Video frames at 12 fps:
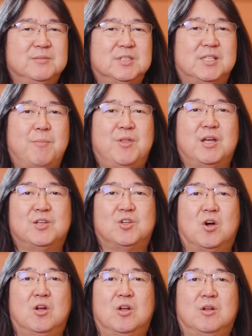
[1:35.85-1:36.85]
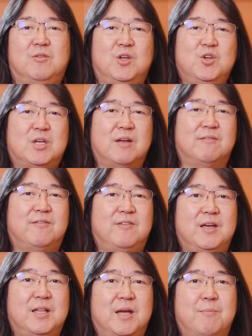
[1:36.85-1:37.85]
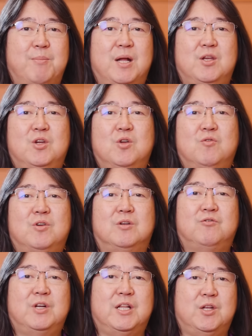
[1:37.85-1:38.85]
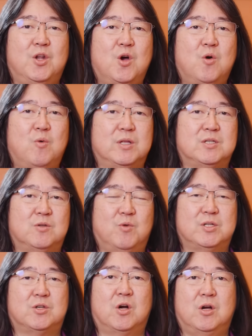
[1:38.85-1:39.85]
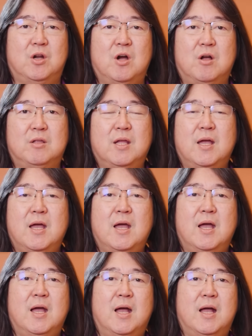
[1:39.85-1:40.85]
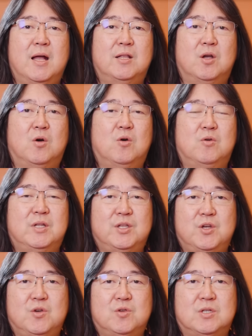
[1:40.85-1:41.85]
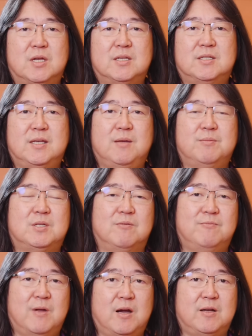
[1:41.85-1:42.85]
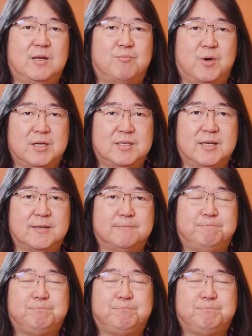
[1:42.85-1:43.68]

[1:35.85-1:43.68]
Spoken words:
something is going on. You can feel it, but you don't really know what's going on. And all the news seems very depressing